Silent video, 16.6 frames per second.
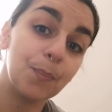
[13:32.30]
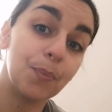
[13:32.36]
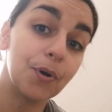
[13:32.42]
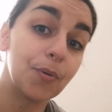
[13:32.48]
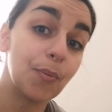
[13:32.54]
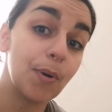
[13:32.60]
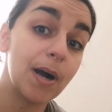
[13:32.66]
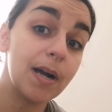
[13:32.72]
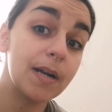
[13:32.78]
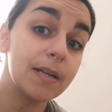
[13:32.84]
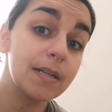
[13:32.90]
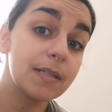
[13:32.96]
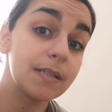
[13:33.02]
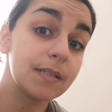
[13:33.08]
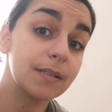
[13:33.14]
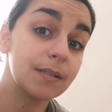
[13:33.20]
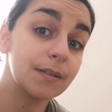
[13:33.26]

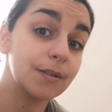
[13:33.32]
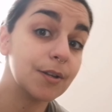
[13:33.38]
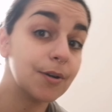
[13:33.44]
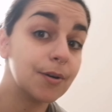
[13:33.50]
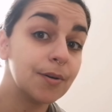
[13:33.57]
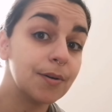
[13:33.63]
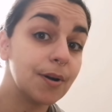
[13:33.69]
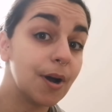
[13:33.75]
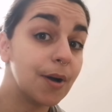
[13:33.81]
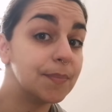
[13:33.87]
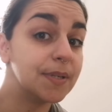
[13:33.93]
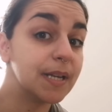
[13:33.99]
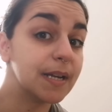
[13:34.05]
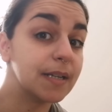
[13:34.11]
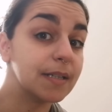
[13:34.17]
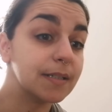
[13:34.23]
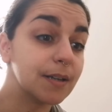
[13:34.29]
Bookwise, no
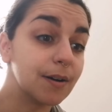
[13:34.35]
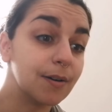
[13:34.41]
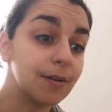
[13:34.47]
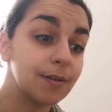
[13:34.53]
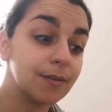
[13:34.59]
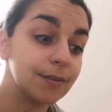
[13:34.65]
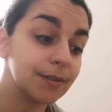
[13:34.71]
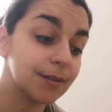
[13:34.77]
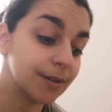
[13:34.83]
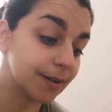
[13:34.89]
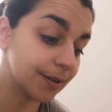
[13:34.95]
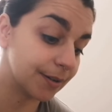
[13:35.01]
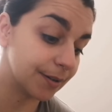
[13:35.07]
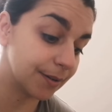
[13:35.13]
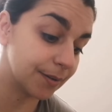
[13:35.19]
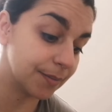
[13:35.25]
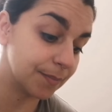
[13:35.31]
update on
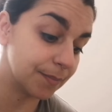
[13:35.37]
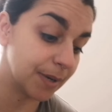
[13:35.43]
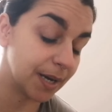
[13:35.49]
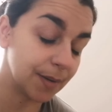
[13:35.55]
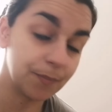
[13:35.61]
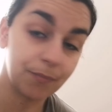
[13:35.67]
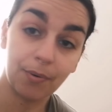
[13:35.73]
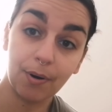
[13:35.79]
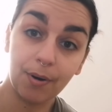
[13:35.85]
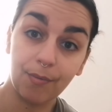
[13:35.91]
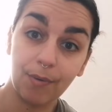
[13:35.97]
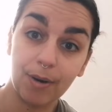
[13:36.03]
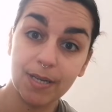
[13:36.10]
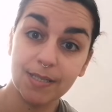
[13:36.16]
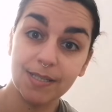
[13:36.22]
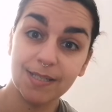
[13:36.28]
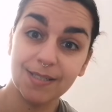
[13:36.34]
uh, my
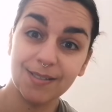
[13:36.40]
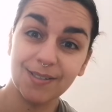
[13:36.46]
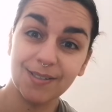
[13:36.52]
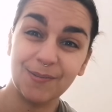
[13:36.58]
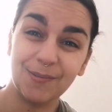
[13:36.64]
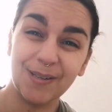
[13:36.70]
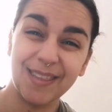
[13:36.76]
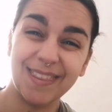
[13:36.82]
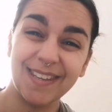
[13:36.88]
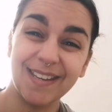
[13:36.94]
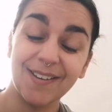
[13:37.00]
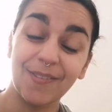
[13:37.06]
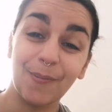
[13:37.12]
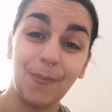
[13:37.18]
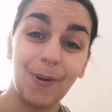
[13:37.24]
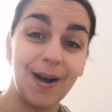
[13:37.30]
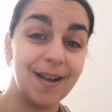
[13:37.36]
progress with the
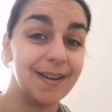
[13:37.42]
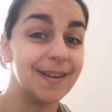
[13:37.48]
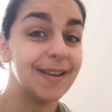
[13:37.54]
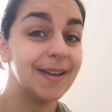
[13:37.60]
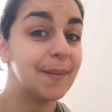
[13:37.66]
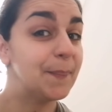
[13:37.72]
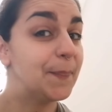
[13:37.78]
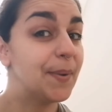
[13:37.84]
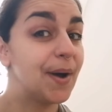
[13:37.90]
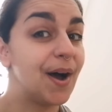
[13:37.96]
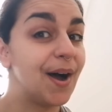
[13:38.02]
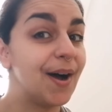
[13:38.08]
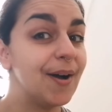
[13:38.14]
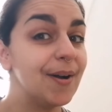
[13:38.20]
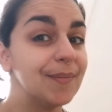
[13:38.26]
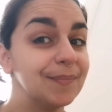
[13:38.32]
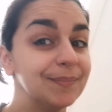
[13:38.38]
other one,
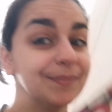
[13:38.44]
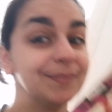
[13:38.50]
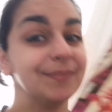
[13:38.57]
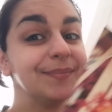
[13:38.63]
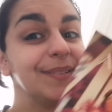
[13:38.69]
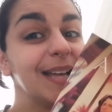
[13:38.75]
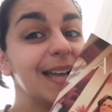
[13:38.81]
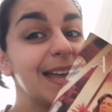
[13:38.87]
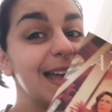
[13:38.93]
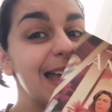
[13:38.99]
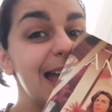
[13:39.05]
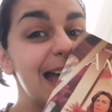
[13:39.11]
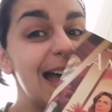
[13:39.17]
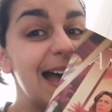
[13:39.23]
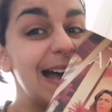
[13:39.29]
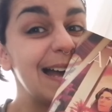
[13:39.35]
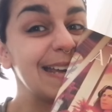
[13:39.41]
but
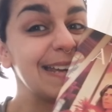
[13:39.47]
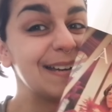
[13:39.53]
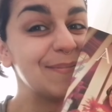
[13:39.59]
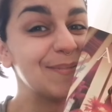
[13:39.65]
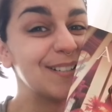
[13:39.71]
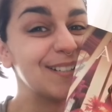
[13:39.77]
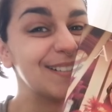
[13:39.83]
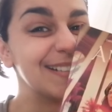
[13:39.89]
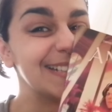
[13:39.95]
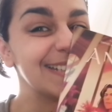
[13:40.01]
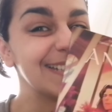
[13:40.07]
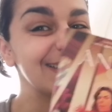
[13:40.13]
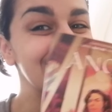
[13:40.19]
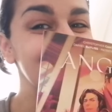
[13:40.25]
I am going